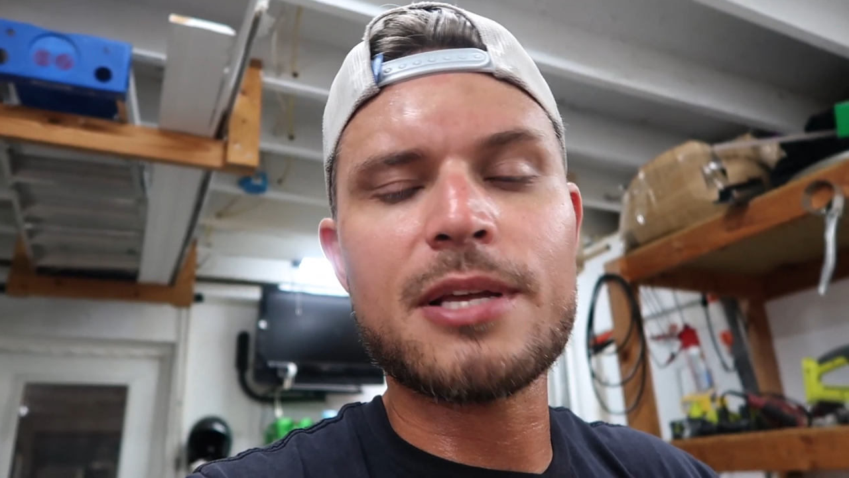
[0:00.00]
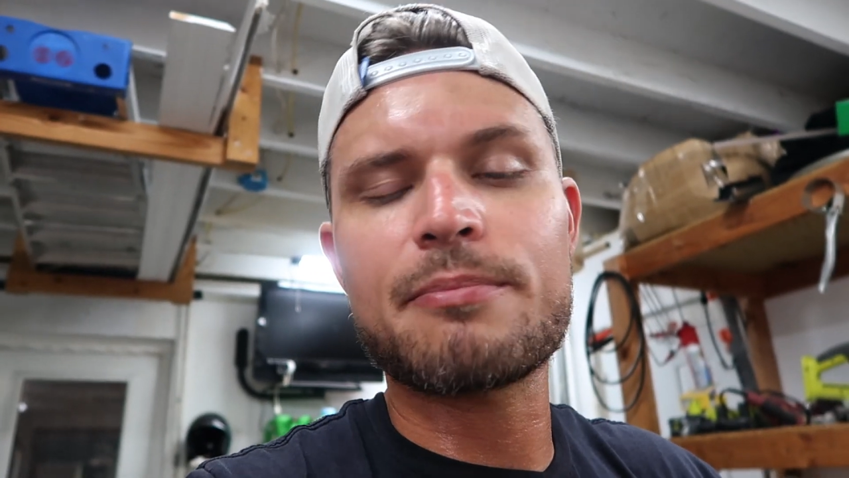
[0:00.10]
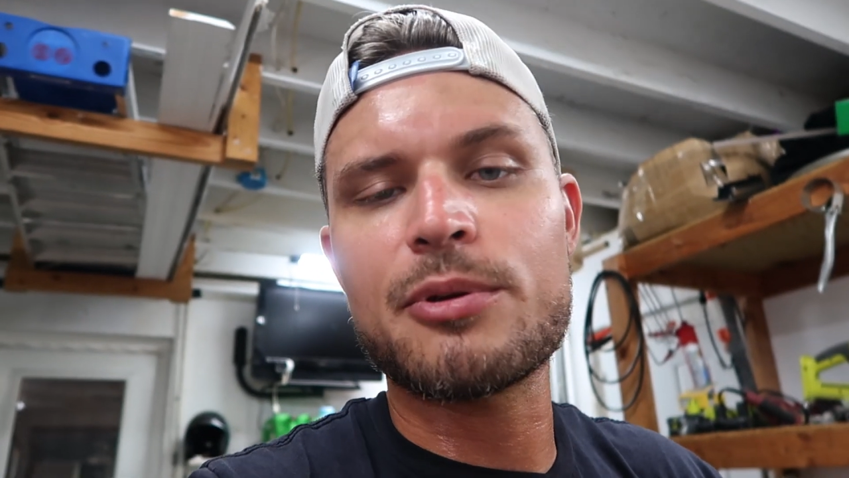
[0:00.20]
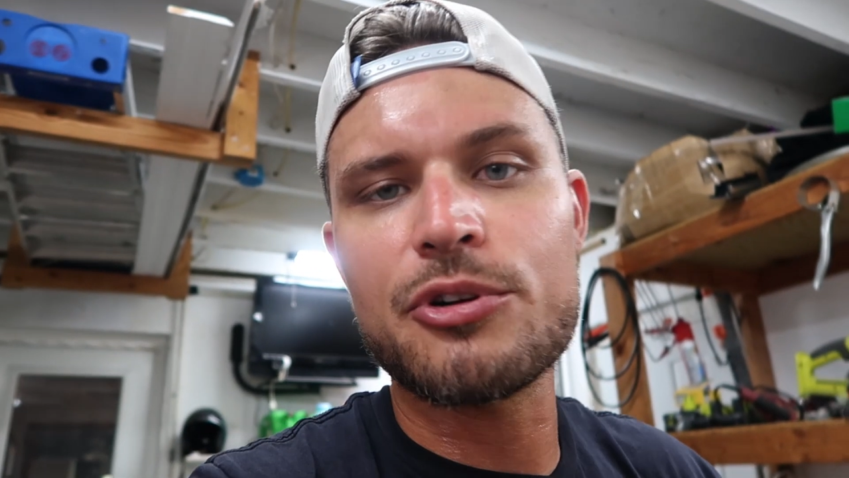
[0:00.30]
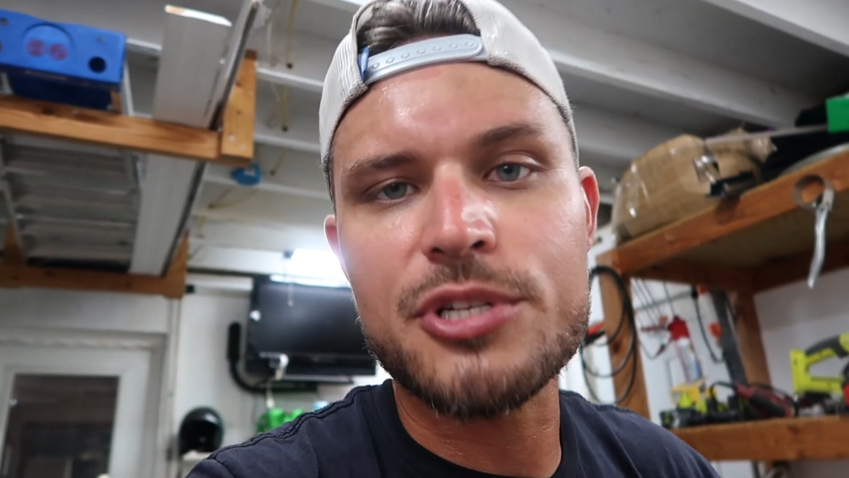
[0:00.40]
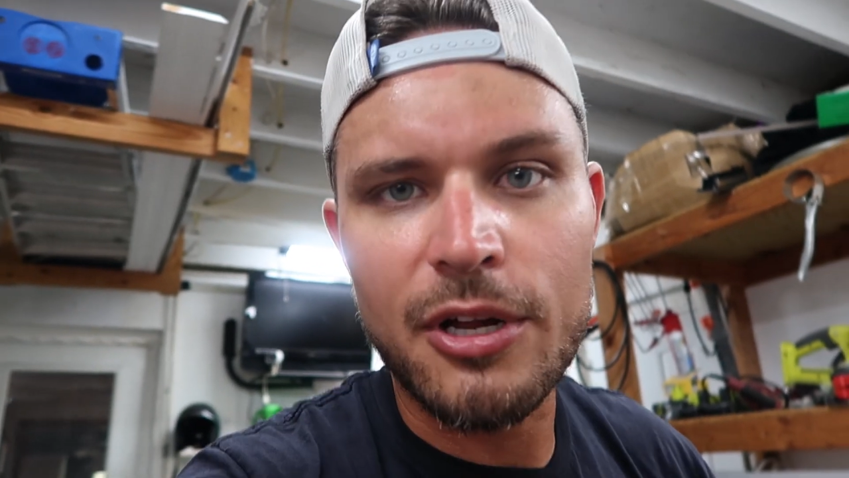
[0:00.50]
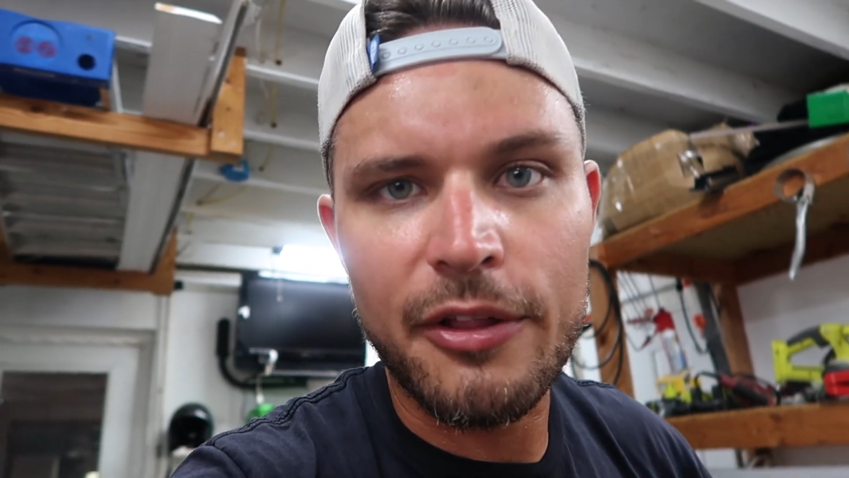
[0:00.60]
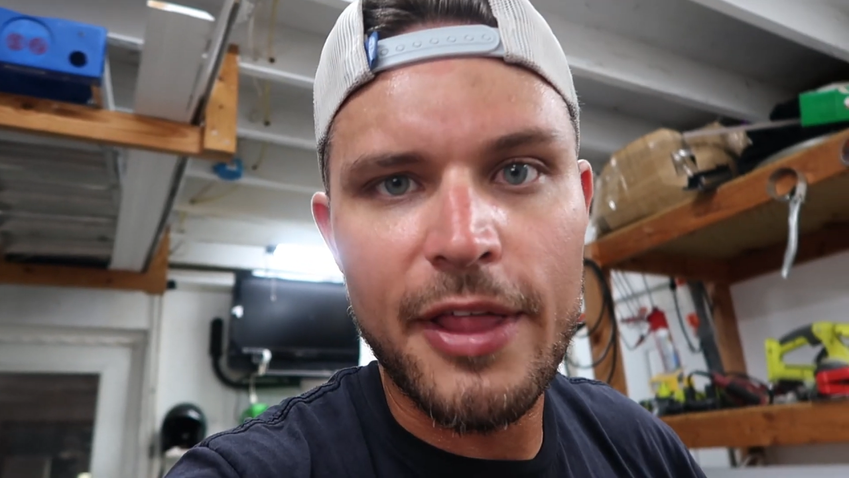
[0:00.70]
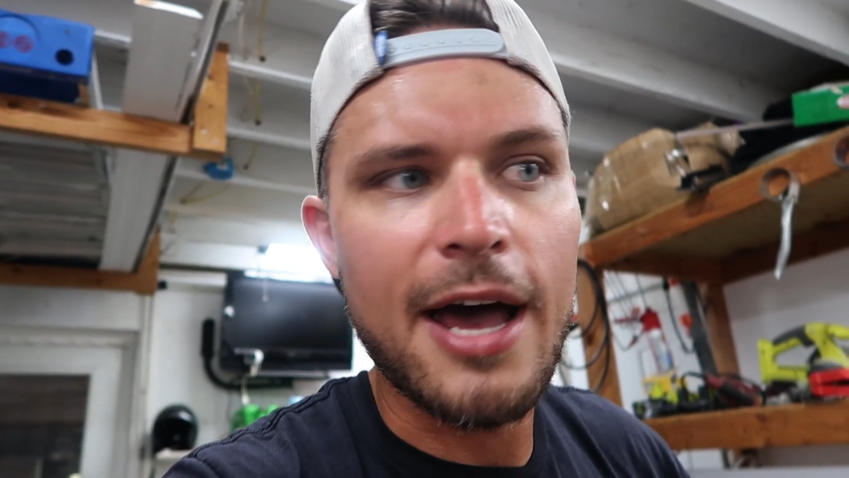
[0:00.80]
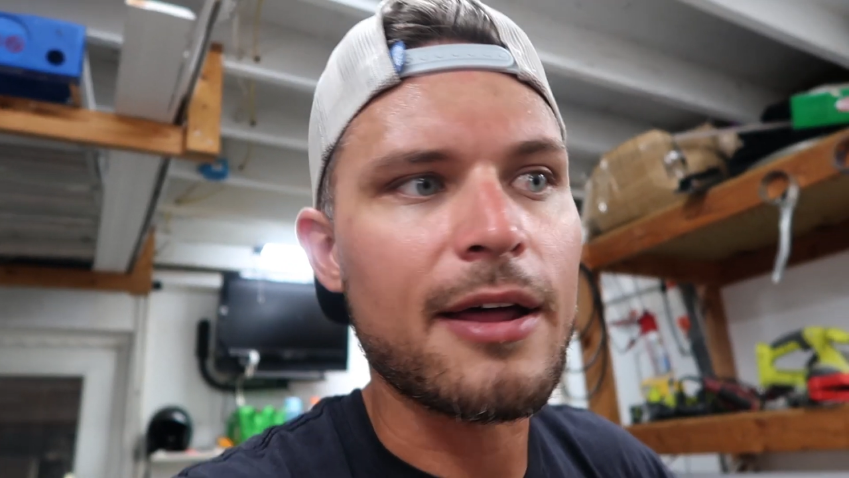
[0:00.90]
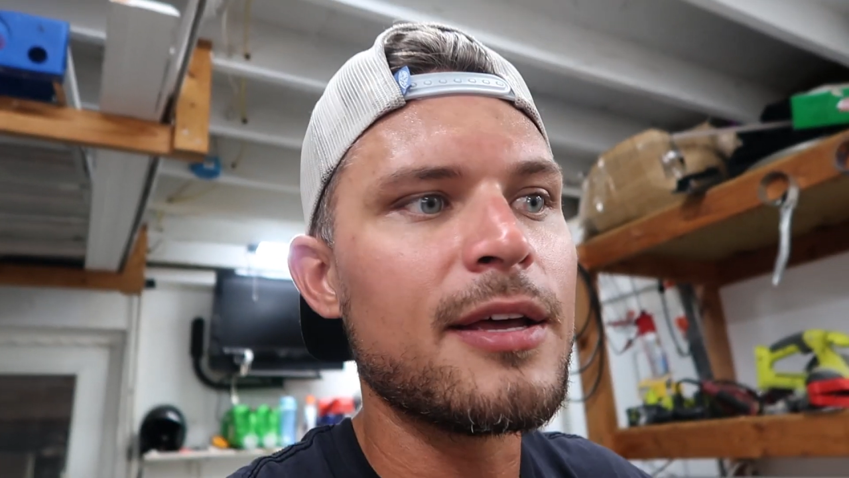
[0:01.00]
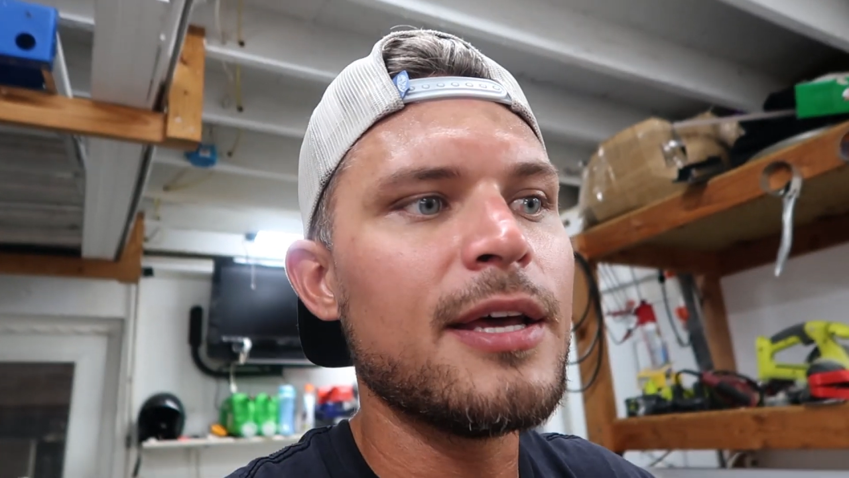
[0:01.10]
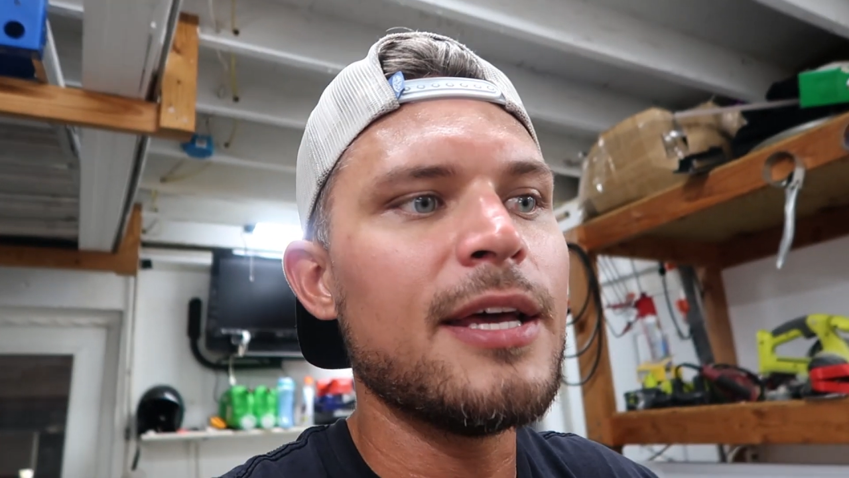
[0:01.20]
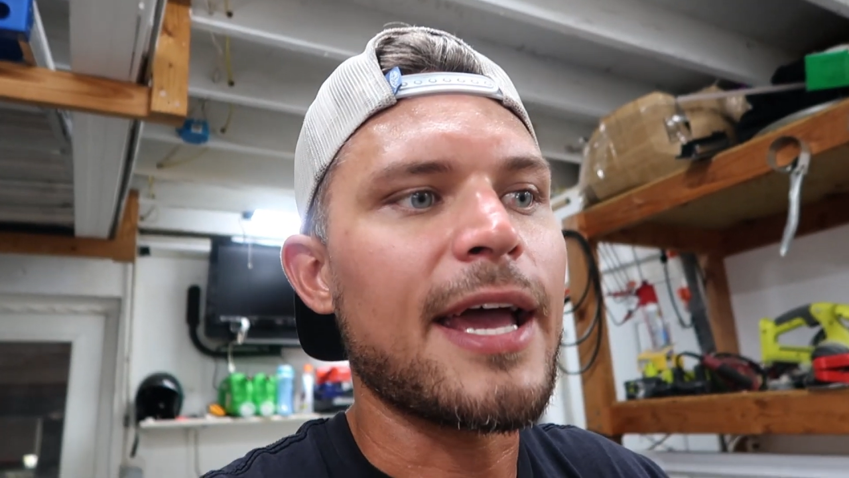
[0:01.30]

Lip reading: and computers and all that,